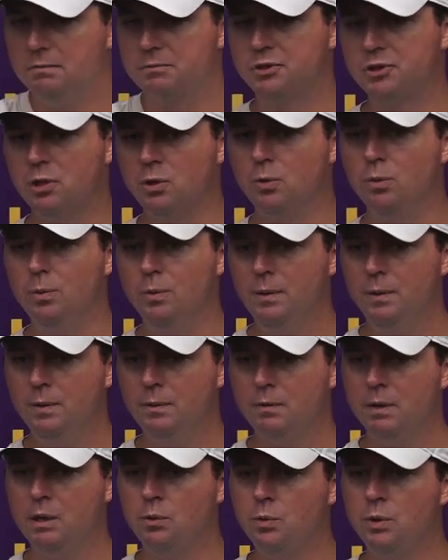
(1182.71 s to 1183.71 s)
So,
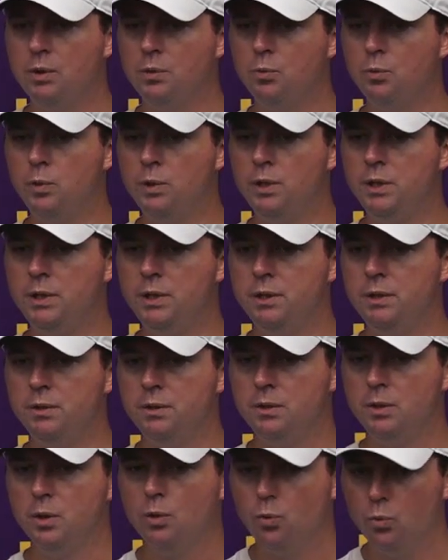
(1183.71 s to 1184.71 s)
right,
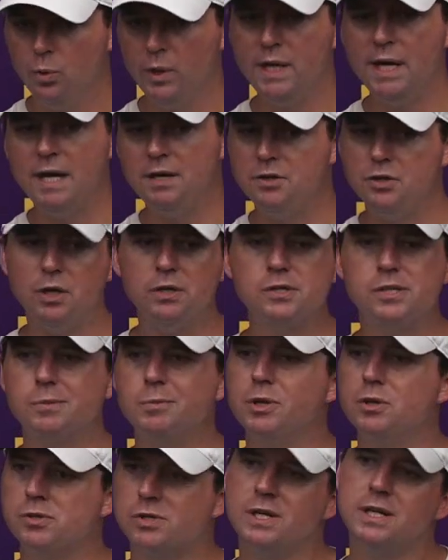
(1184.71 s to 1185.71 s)
we had done some
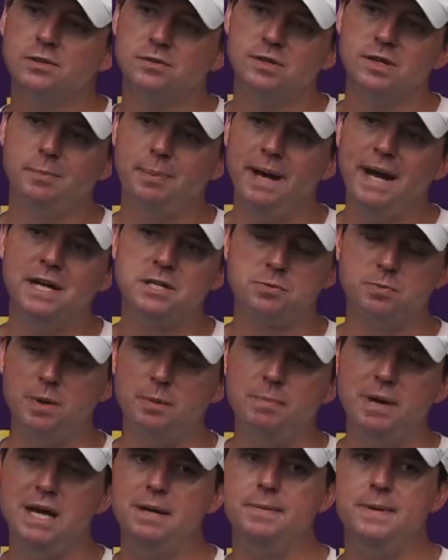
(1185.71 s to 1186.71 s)
of those things in the past,
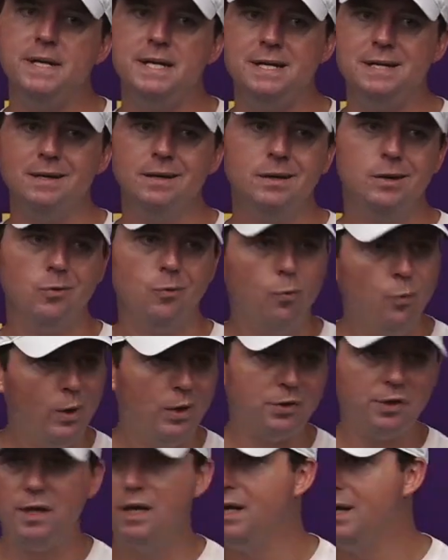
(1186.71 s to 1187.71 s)
but maybe
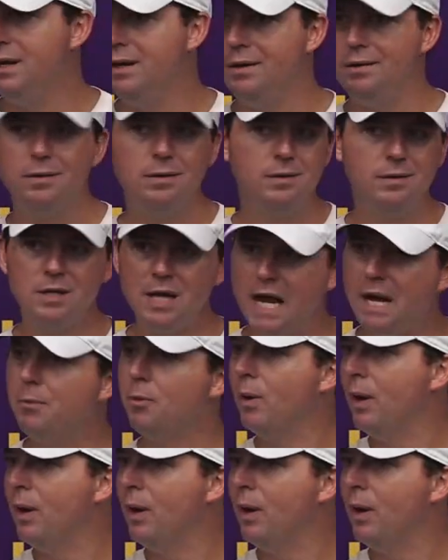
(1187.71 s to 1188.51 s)
within game,